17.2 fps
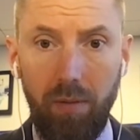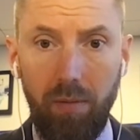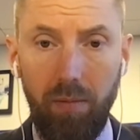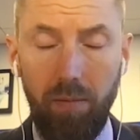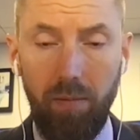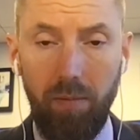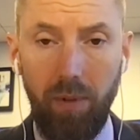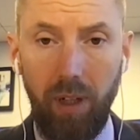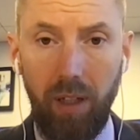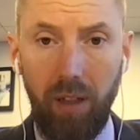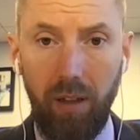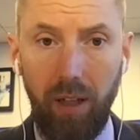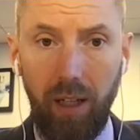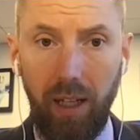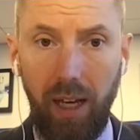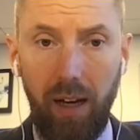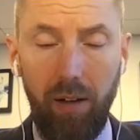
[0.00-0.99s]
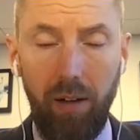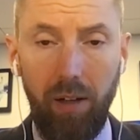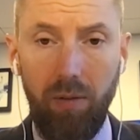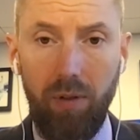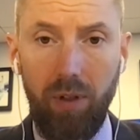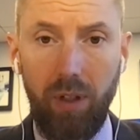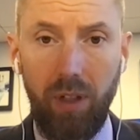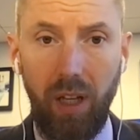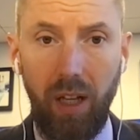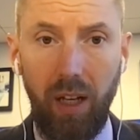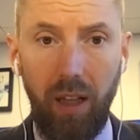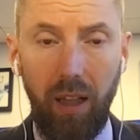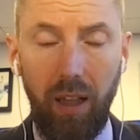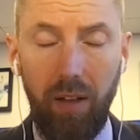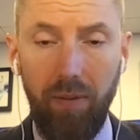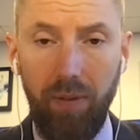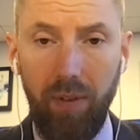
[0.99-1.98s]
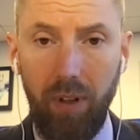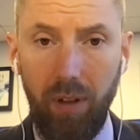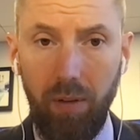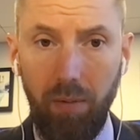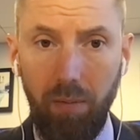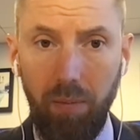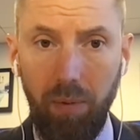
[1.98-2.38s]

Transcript: right? Like, how do you just kind of lift the